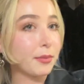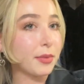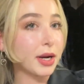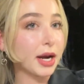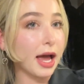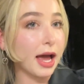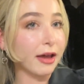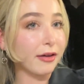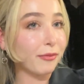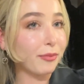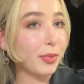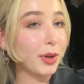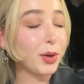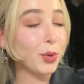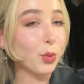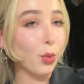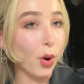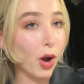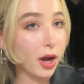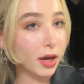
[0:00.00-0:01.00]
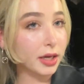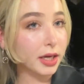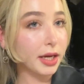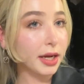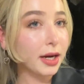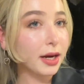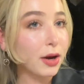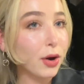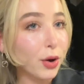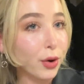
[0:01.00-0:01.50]
But I've been
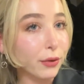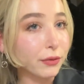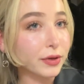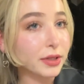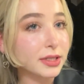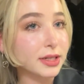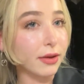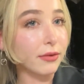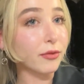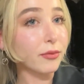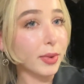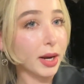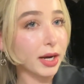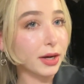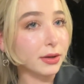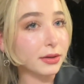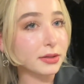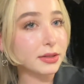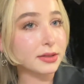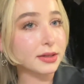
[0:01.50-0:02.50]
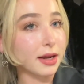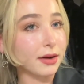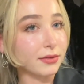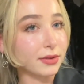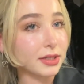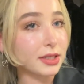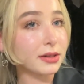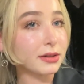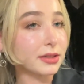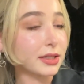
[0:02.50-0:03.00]
walking over 7 miles every
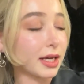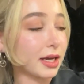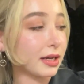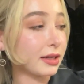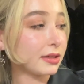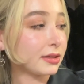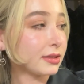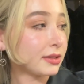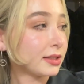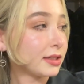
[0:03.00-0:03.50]
single day.